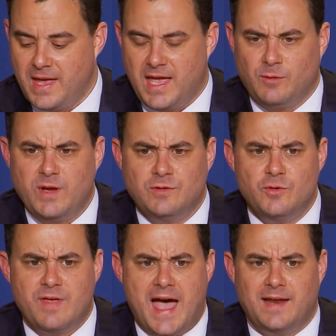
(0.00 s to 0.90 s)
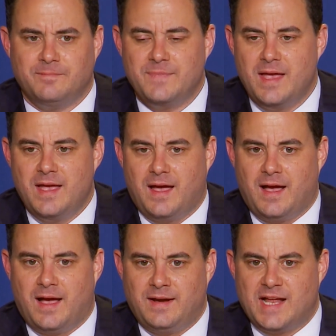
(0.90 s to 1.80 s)
And we knew that,
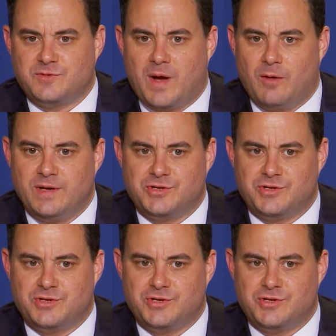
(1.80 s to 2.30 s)
and that's why we